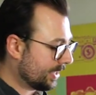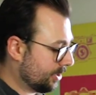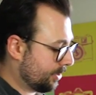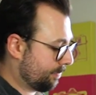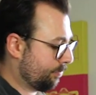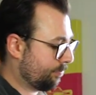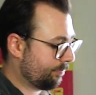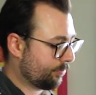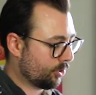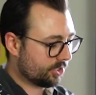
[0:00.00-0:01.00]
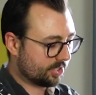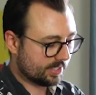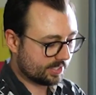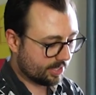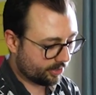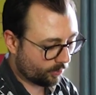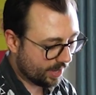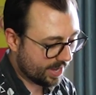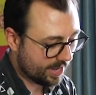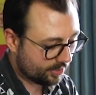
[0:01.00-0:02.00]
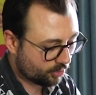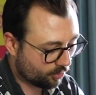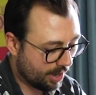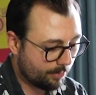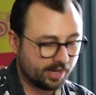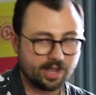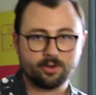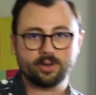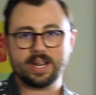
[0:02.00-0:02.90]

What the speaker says: can just push this out of the way, crop it out,